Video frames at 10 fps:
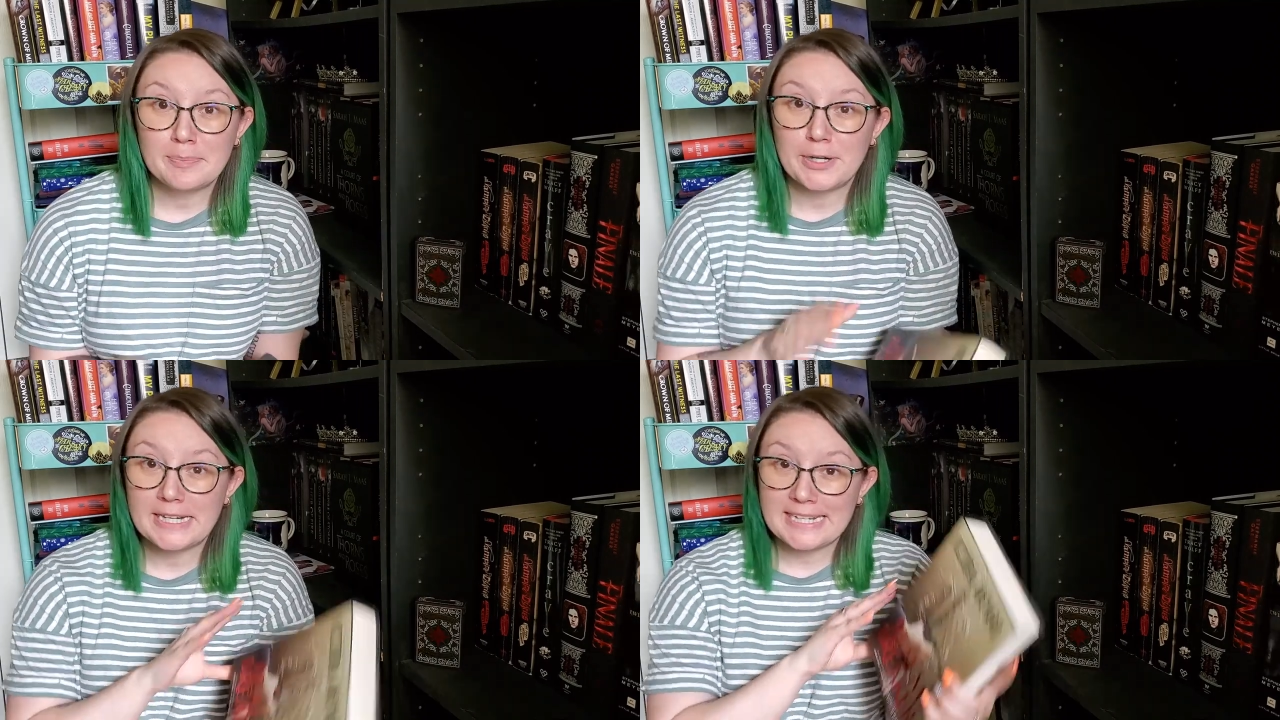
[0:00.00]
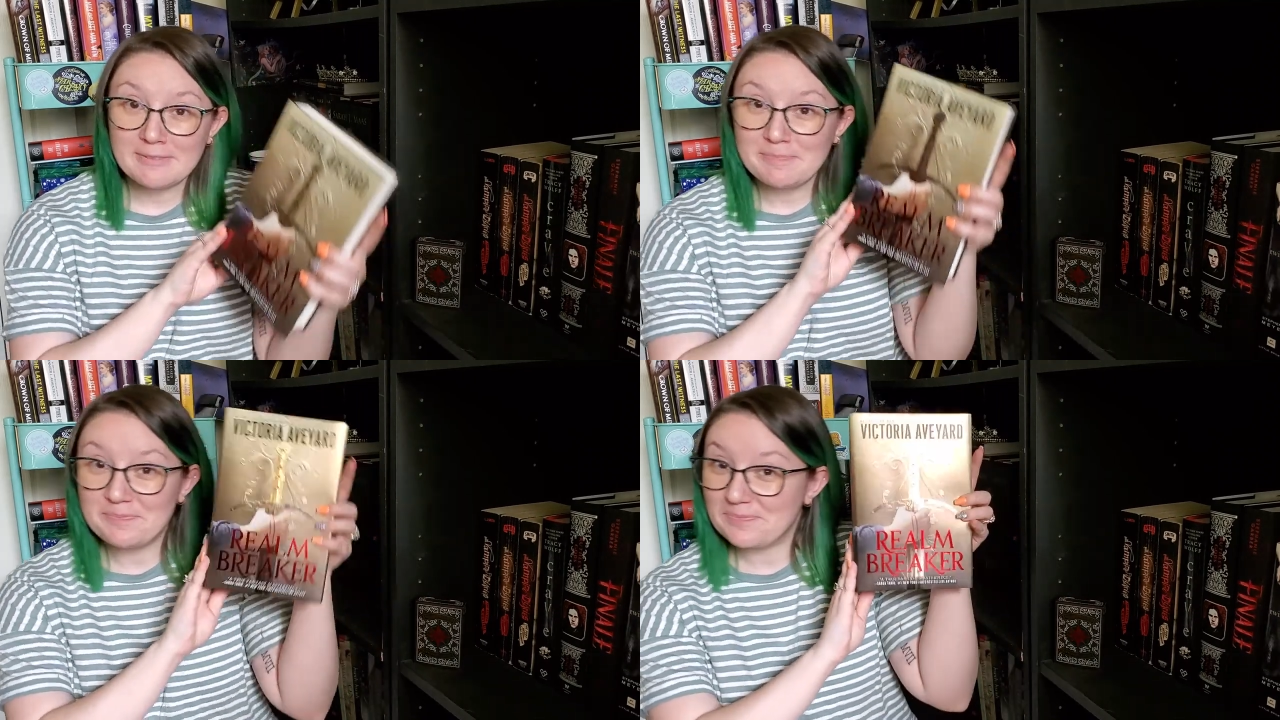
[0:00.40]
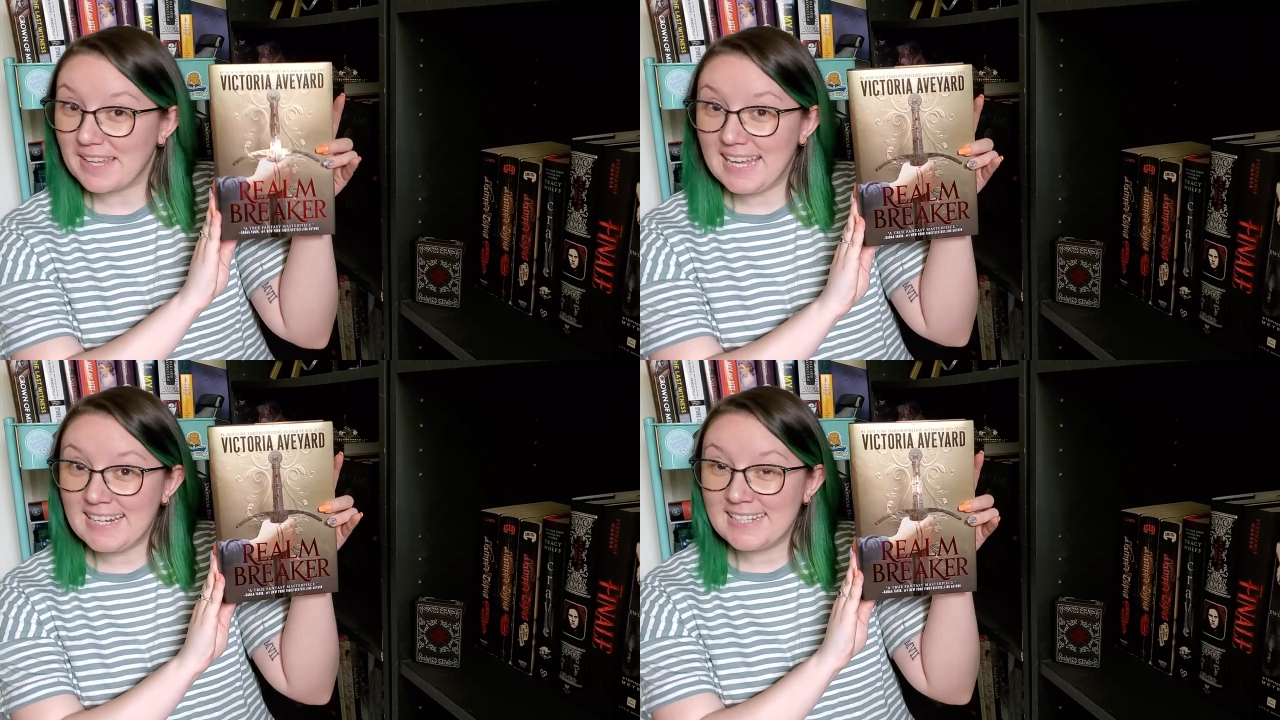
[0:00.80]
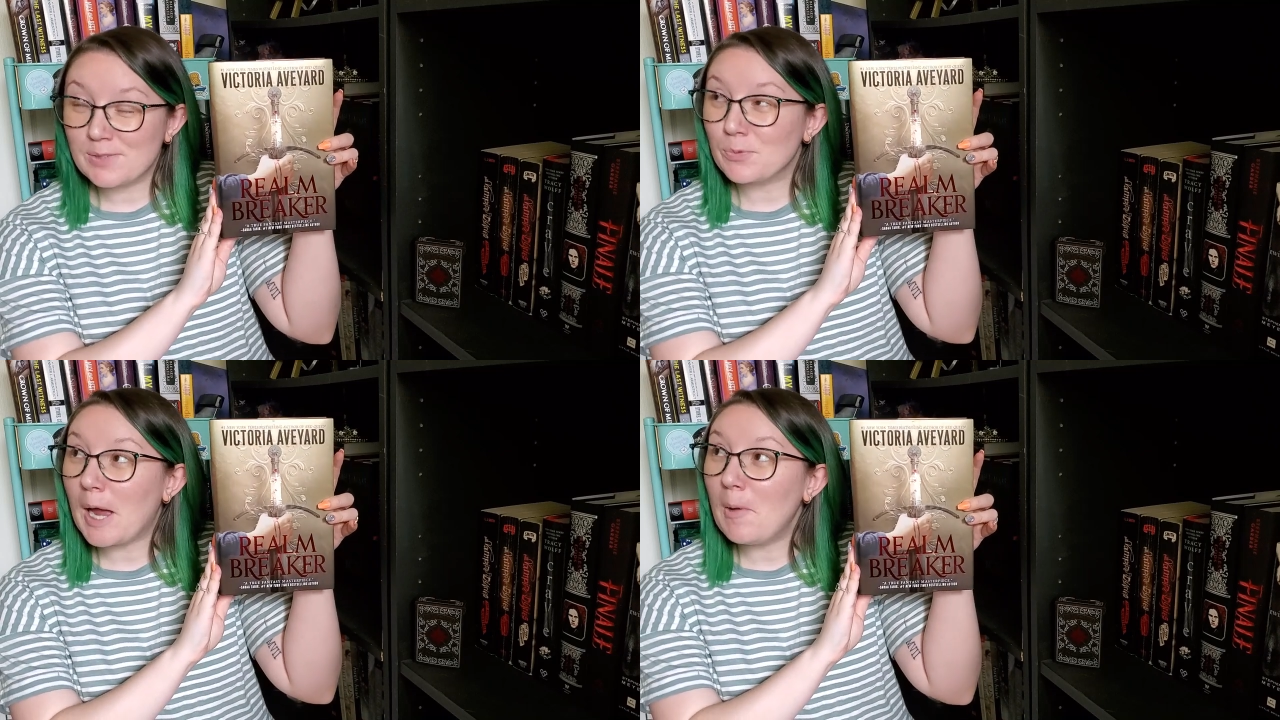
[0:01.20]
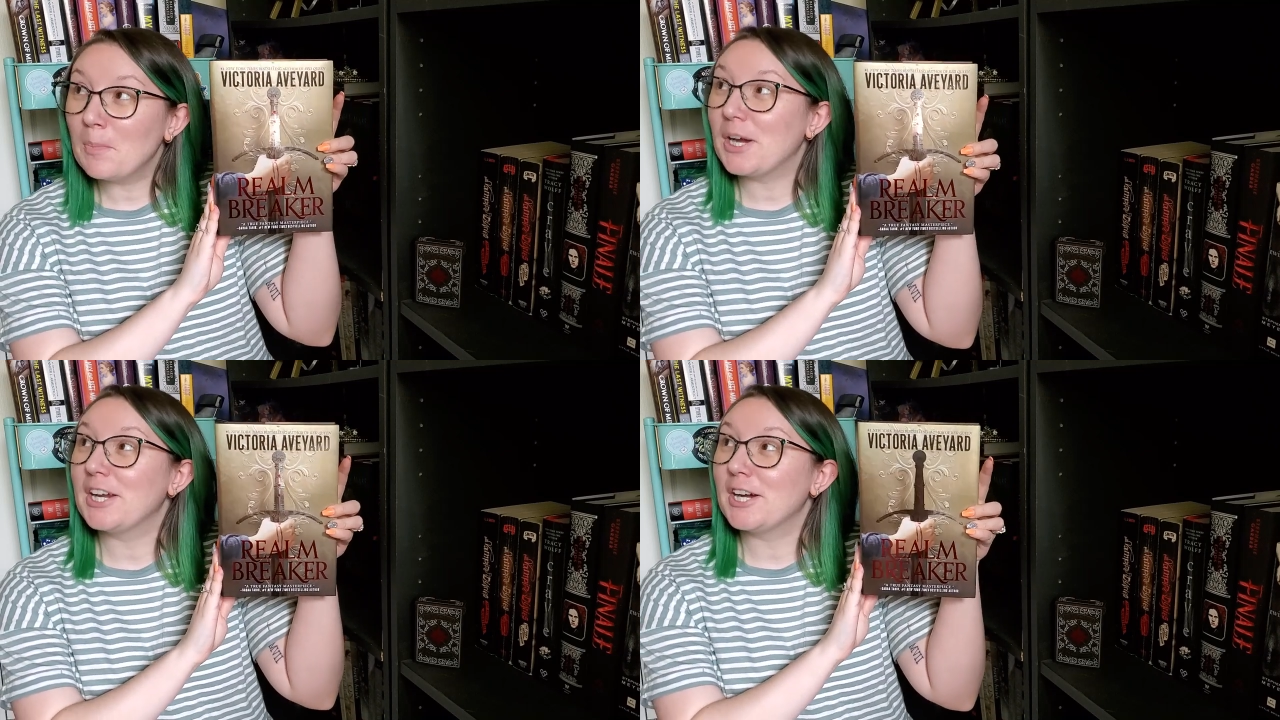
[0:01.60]
pretty. It is *Realm
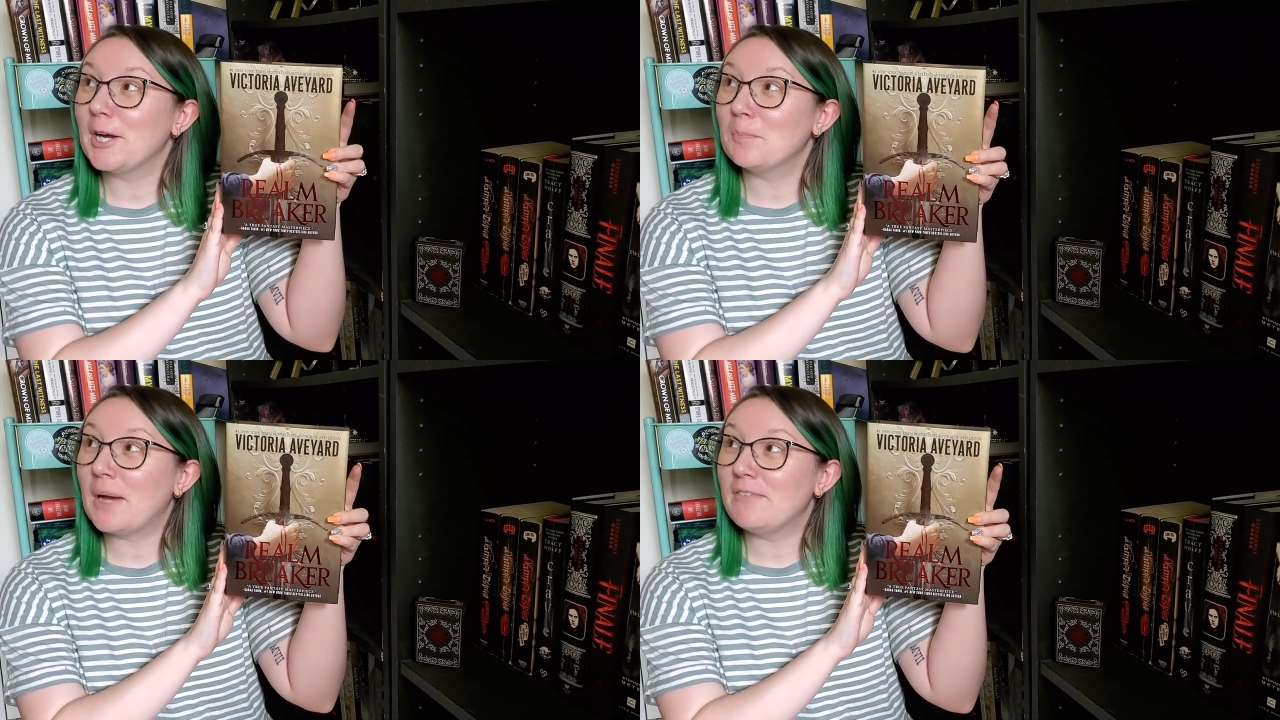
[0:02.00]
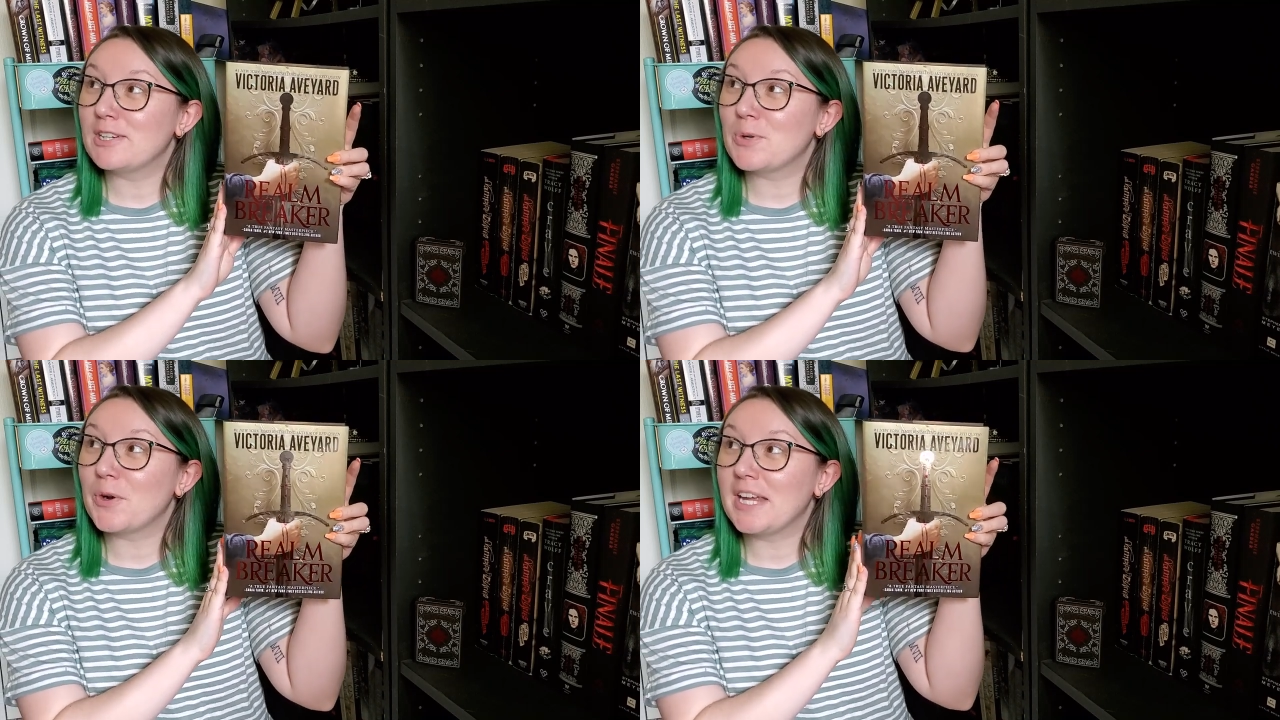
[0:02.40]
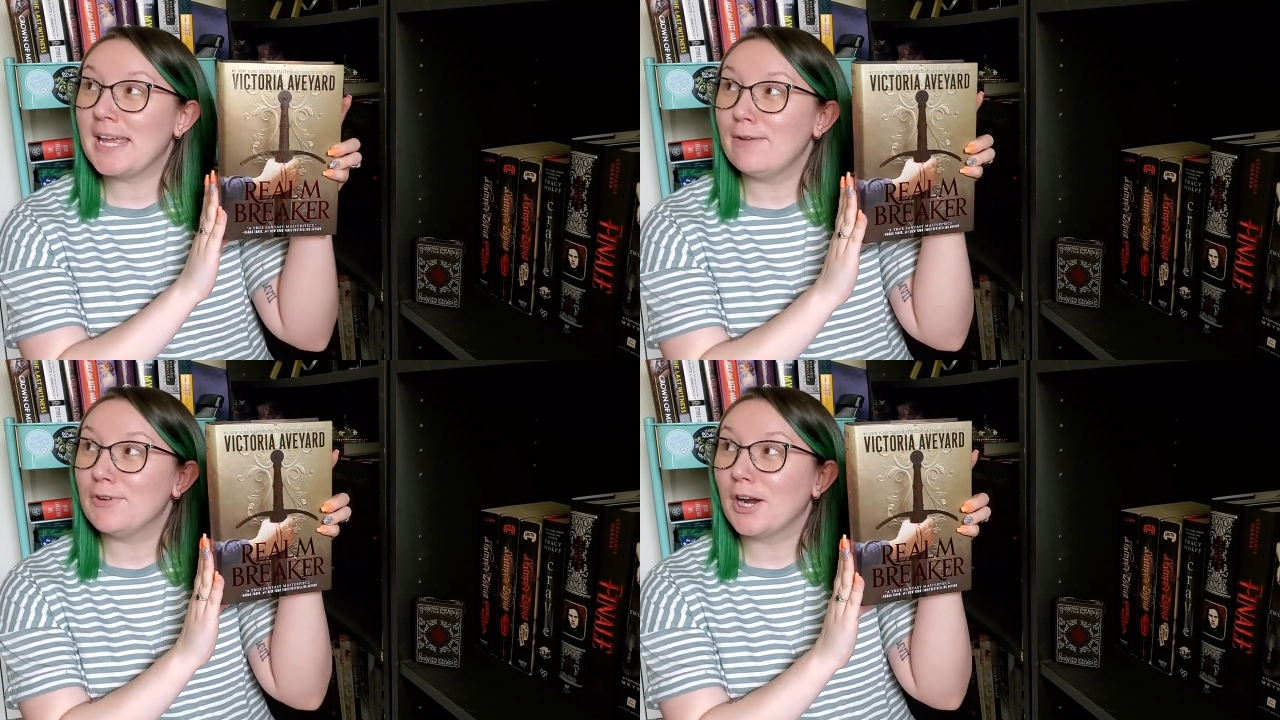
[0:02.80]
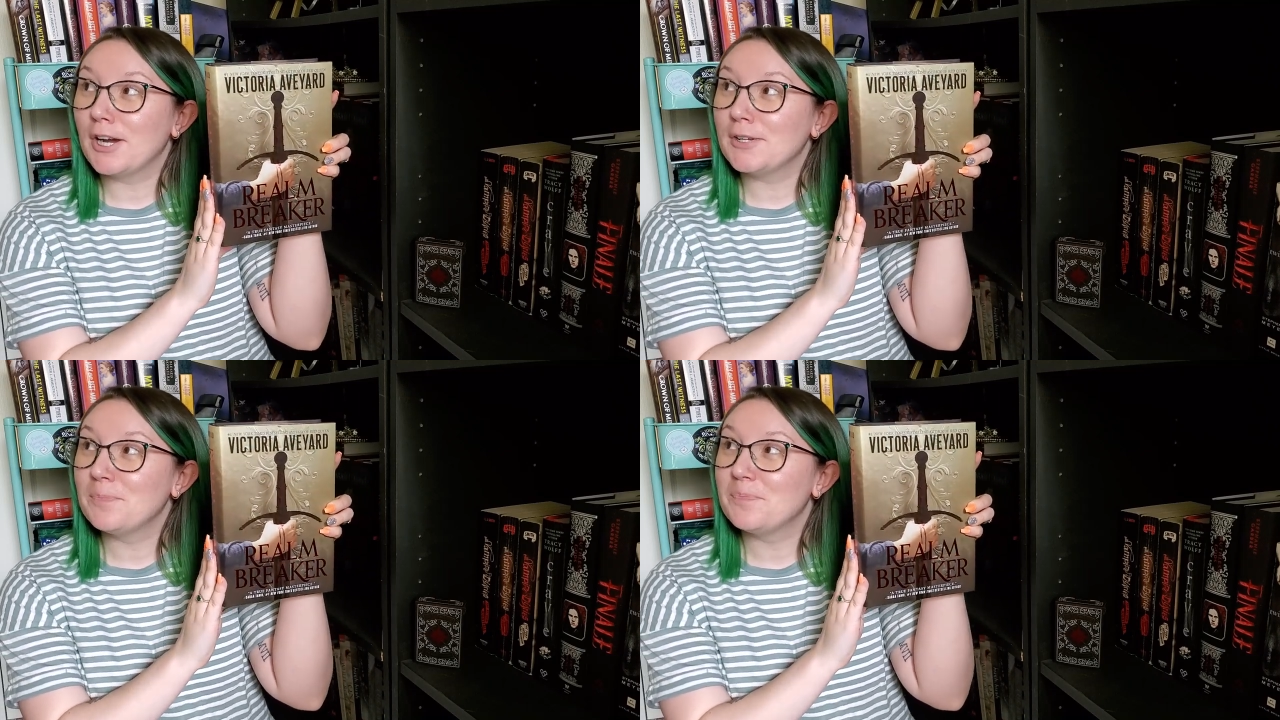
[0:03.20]
Breaker* by Victoria Aveyard.